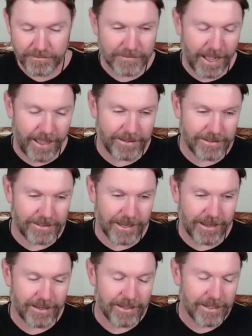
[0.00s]
and
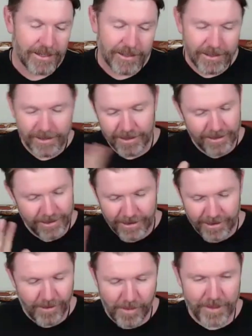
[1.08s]
I
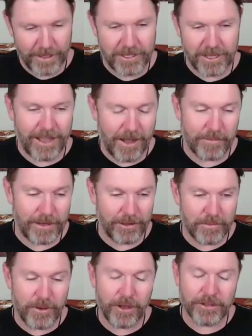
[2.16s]
won't mention the company
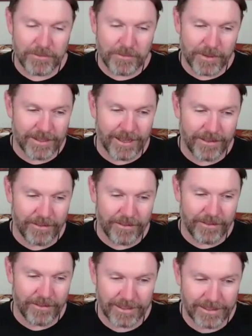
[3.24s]
or the person, but
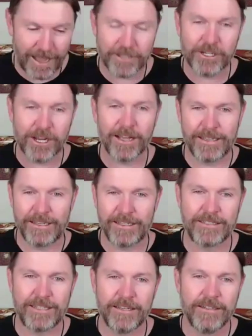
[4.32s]
this HR leader
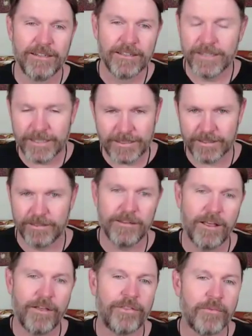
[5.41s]
said,
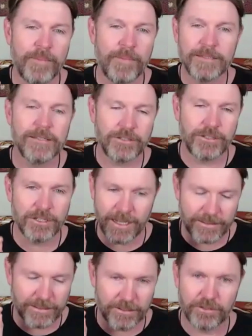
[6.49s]
"Listen, the business just
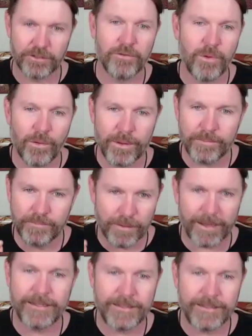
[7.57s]
has to do what we
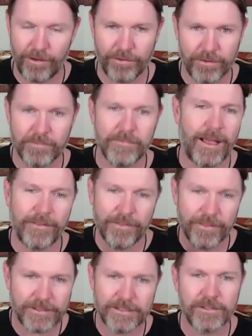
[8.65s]
bloody tell them,
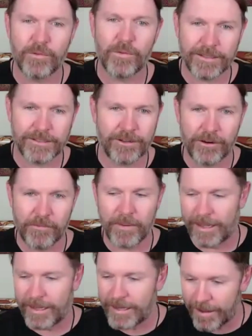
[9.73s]
and this is the way it's got to
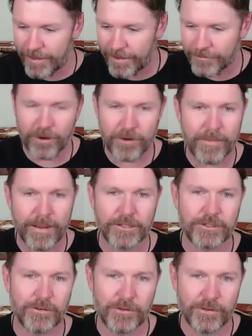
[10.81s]
be, and they've got to make
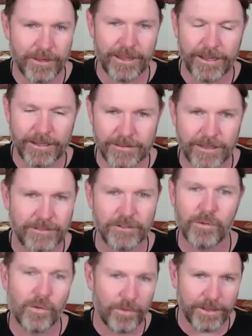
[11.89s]
sure that they
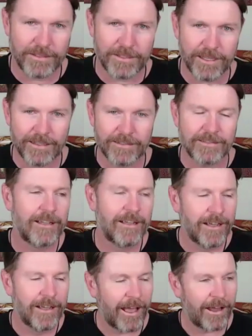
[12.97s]
do all these things."
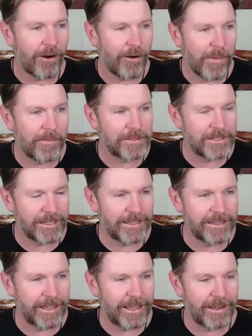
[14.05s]
And I remember
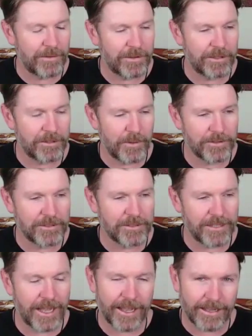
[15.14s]
sitting there with this person
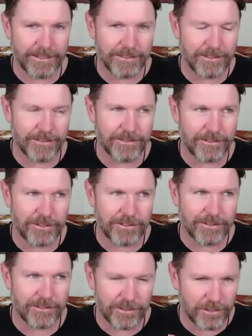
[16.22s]
saying,
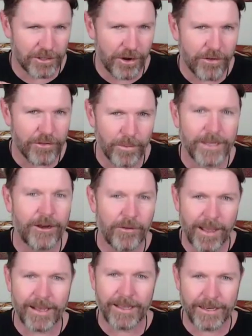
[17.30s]
"You know that we
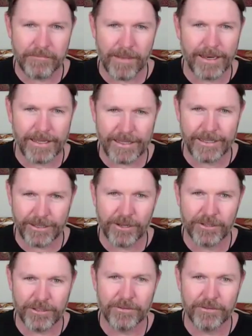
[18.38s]
don't make any money here,
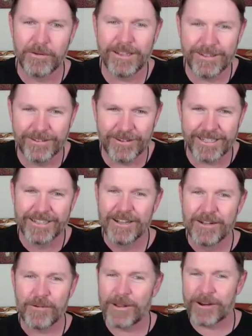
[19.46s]
don't you?
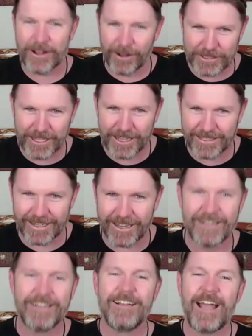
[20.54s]
We're a cost
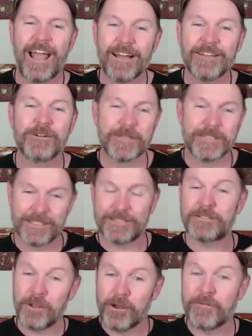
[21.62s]
center. Our job is to
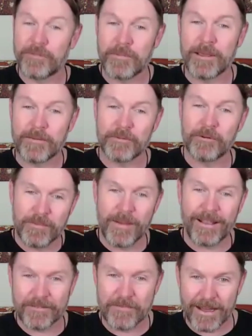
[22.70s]
serve the people who
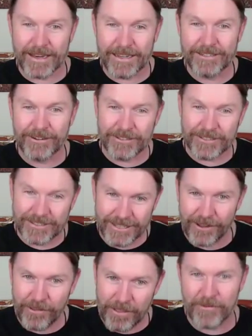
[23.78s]
make the money, not to
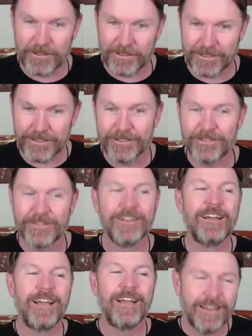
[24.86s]
tell them what to do."
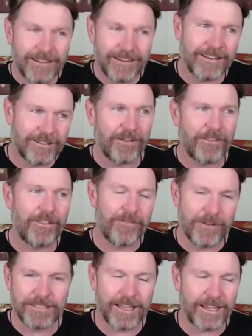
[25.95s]
And
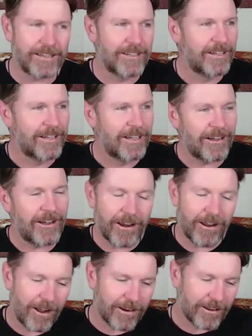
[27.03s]
there is that.
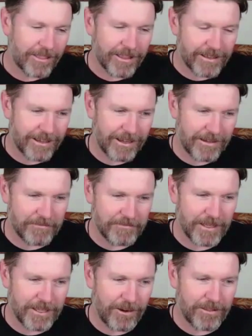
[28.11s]
And I think
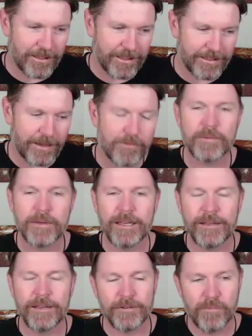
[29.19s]
that would be
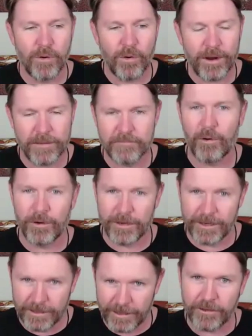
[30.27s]
even more
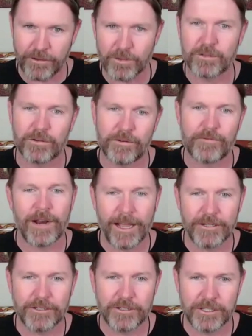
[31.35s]
important in your sort of
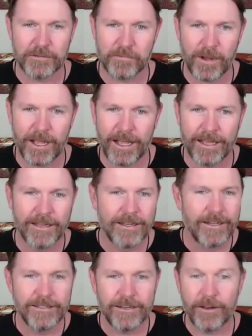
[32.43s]
relationship where
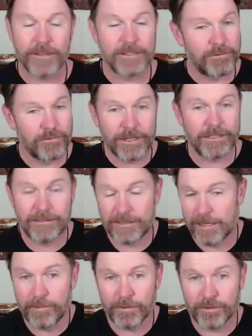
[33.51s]
there's a really
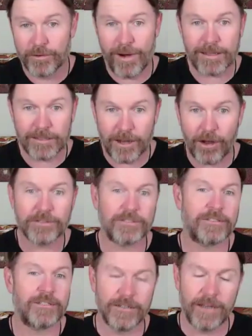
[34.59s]
simple direct
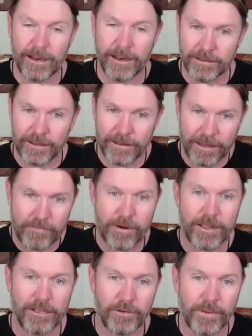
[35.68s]
cost, and they're
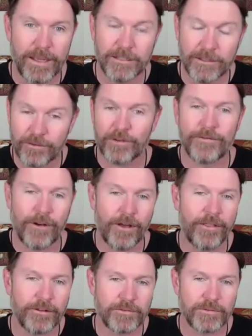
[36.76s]
bringing you in. You've got to
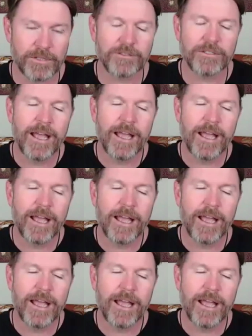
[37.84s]
find those results.